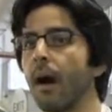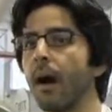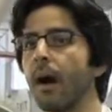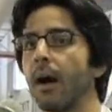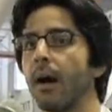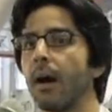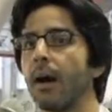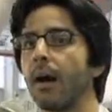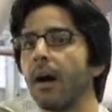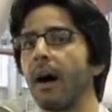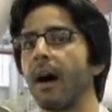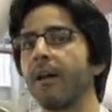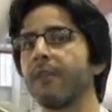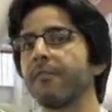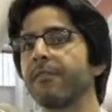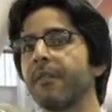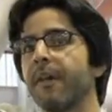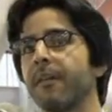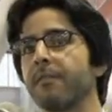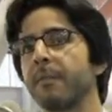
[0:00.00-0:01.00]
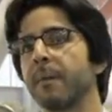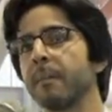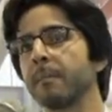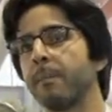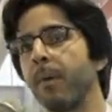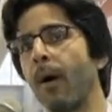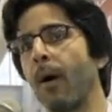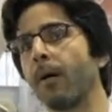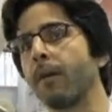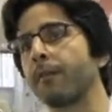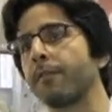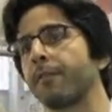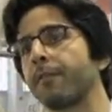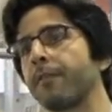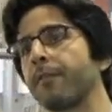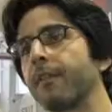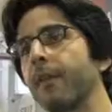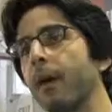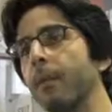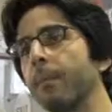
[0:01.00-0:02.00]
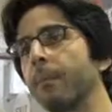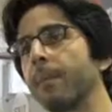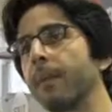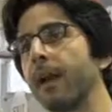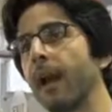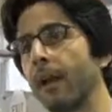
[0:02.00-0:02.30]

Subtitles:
I've been part of some